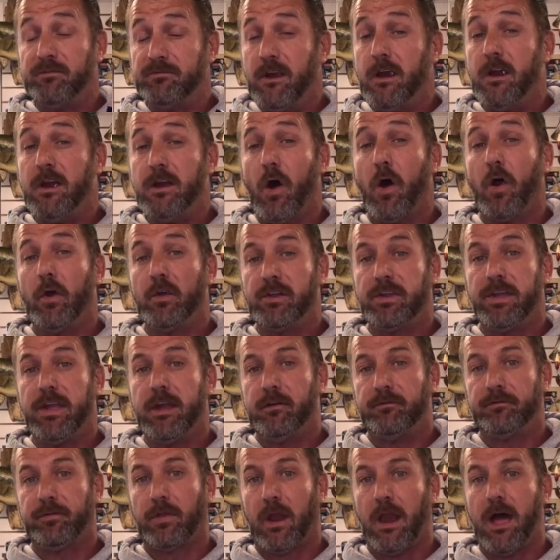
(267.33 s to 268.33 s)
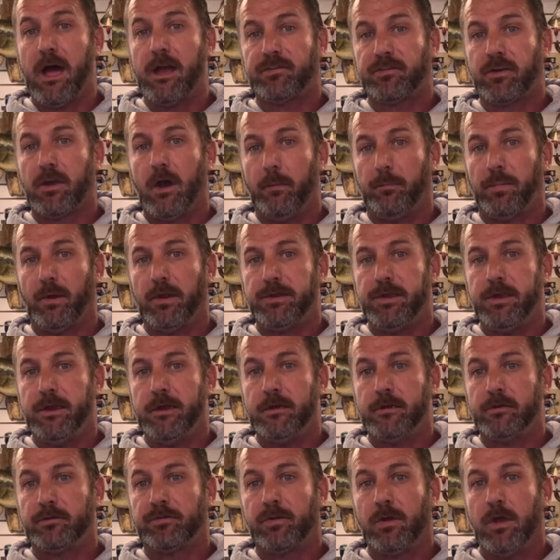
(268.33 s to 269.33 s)
very hard to get for the last couple of
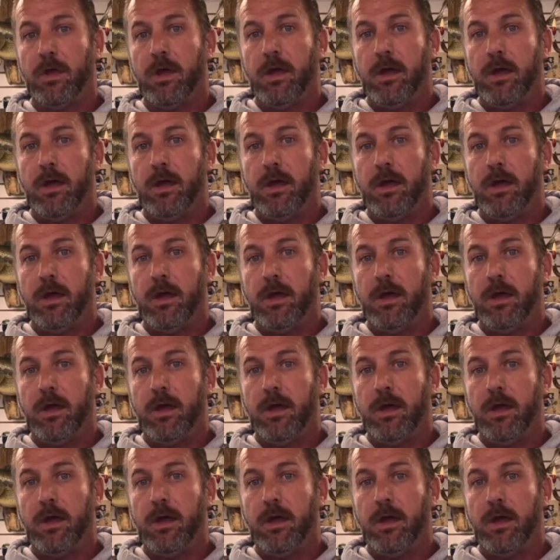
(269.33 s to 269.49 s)
years.